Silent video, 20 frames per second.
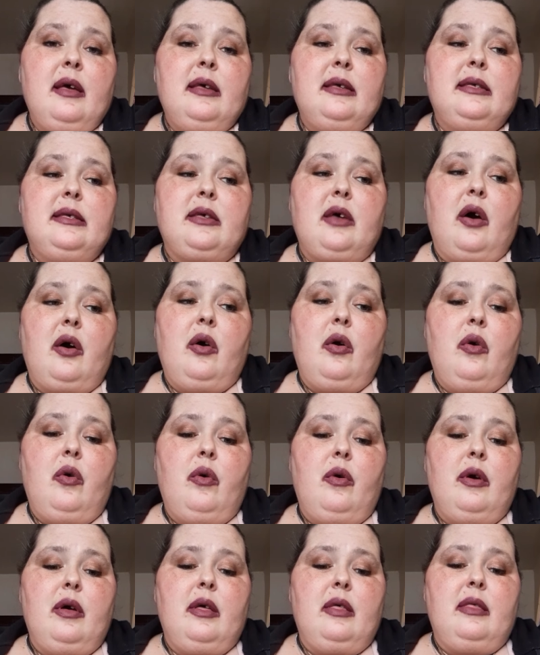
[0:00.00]

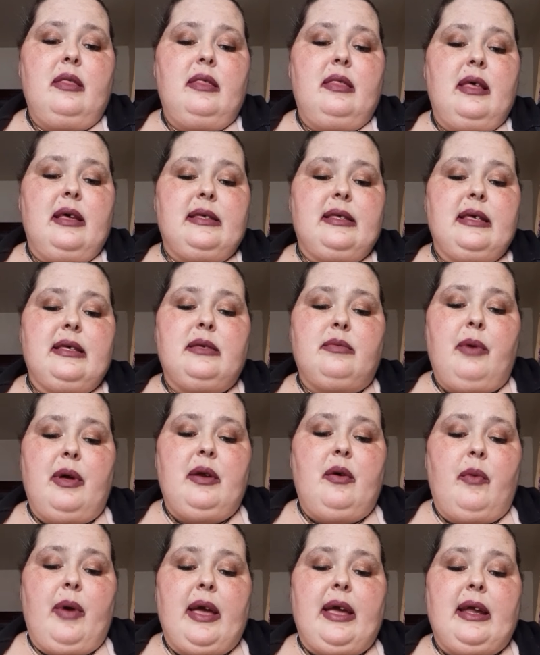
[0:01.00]
So this is when
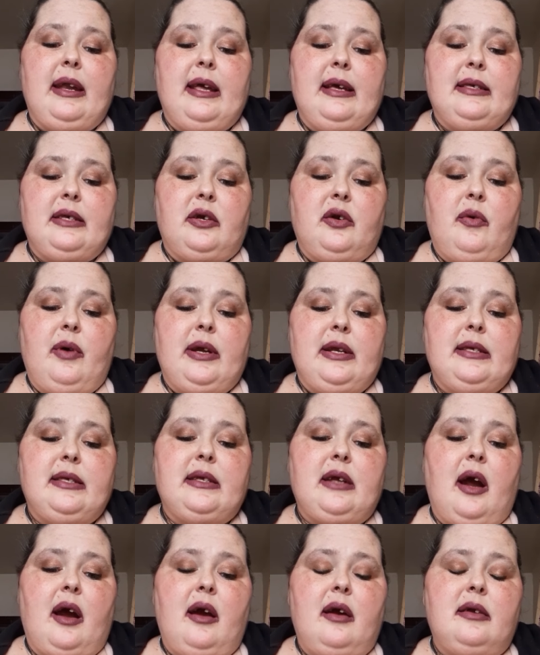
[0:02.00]
awakenings are going to
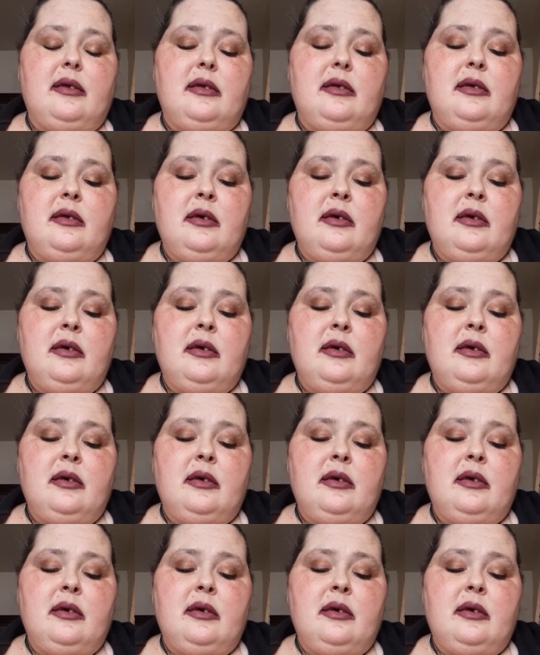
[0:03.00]
start.